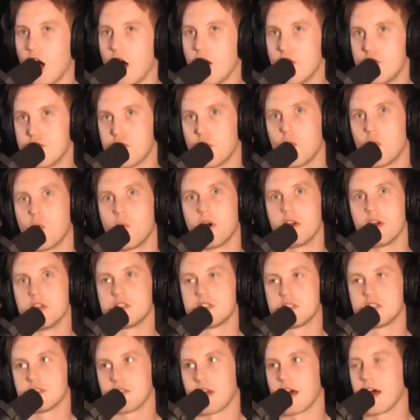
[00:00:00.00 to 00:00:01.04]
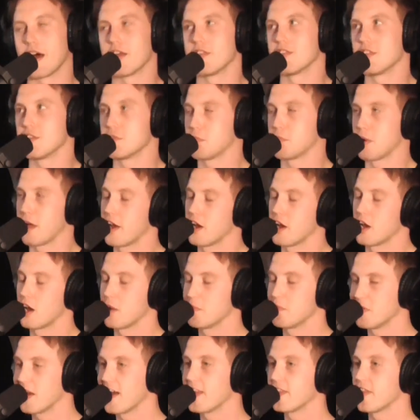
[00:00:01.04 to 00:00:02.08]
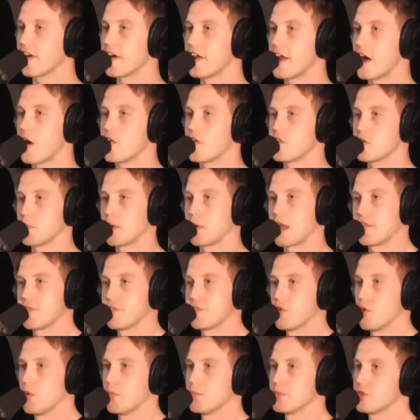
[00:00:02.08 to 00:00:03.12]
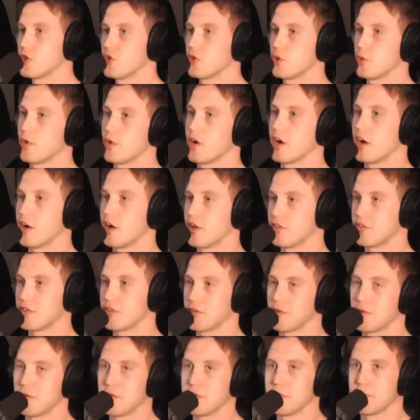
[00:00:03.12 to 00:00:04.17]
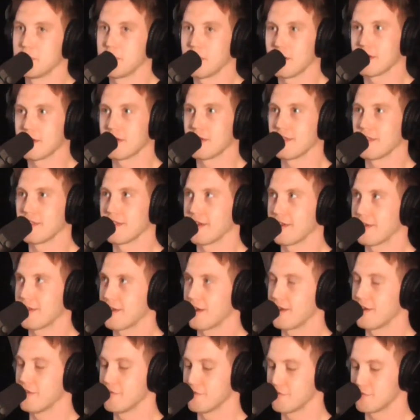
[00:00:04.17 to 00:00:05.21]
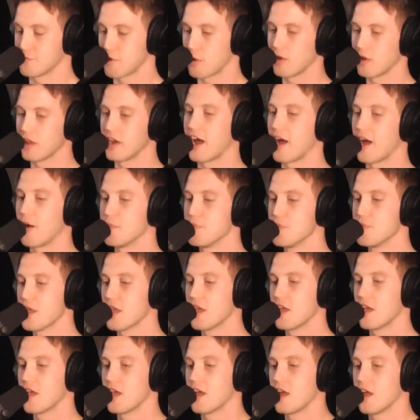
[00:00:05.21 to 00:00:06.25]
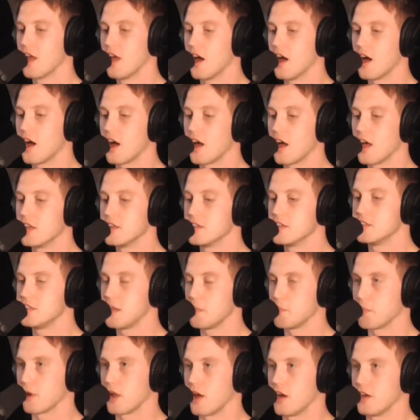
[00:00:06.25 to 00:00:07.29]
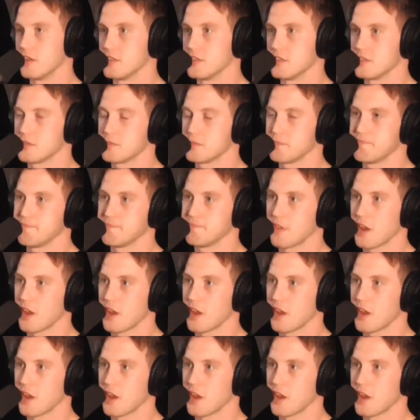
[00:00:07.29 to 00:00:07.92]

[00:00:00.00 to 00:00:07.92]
I've always had this plan, and I'm glad that I now have a platform to like kind of roll it out. Ziplines.